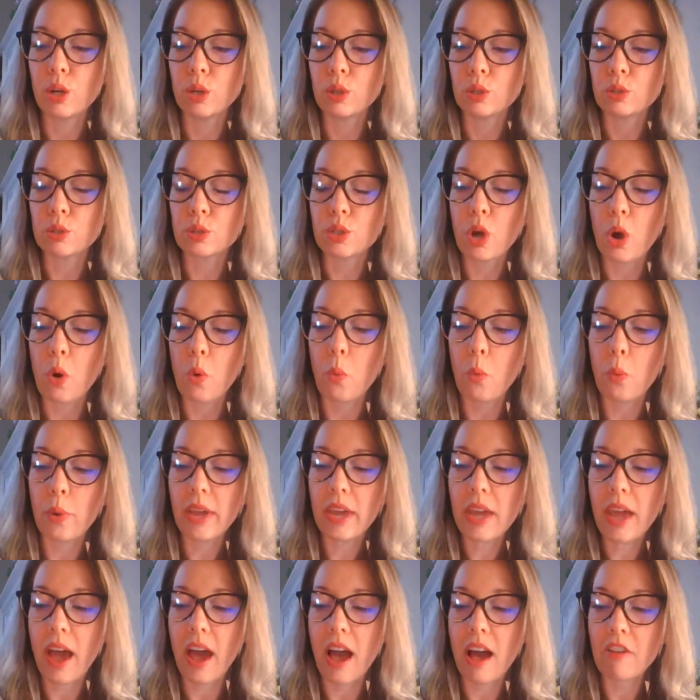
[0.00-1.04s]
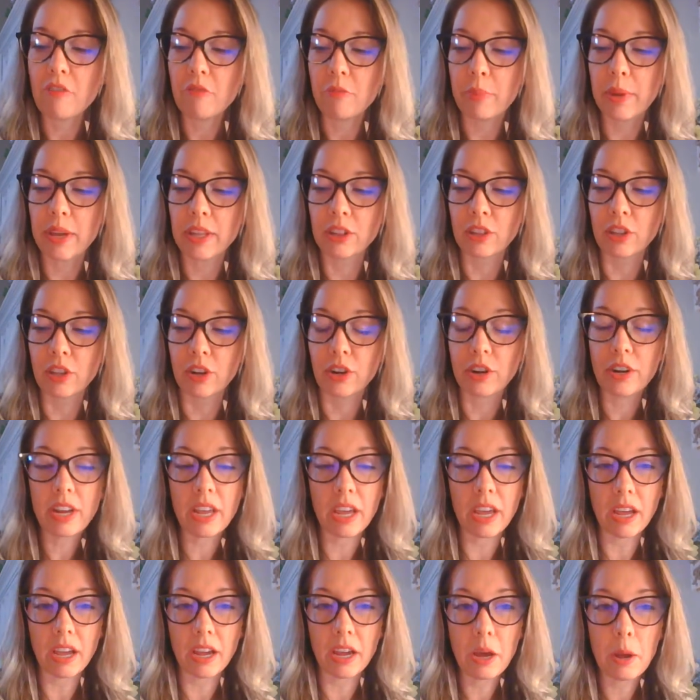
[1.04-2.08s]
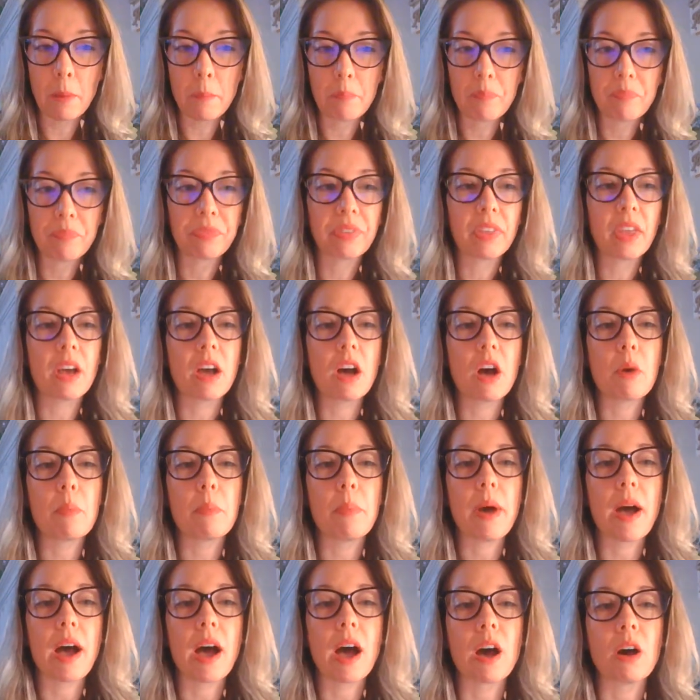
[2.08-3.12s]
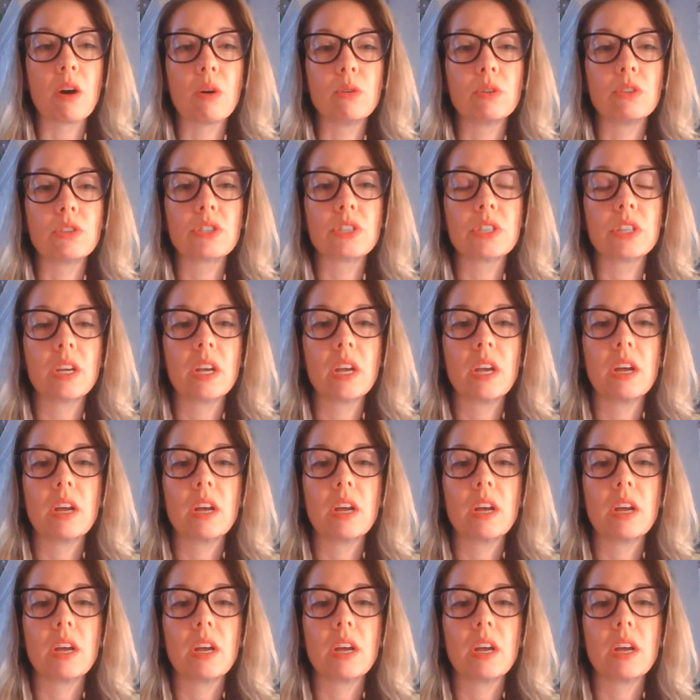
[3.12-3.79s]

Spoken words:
So we have been learning about